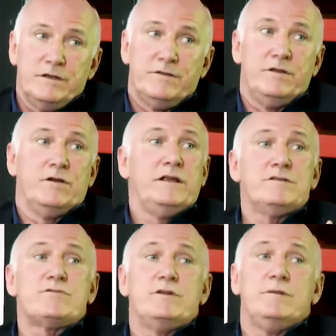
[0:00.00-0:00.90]
their
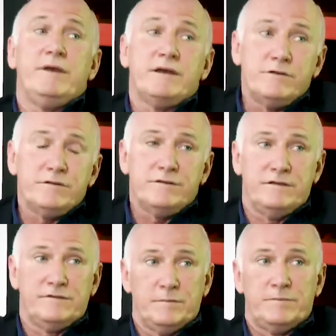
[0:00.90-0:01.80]
history better
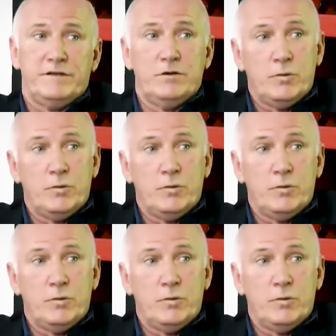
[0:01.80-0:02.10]
than simply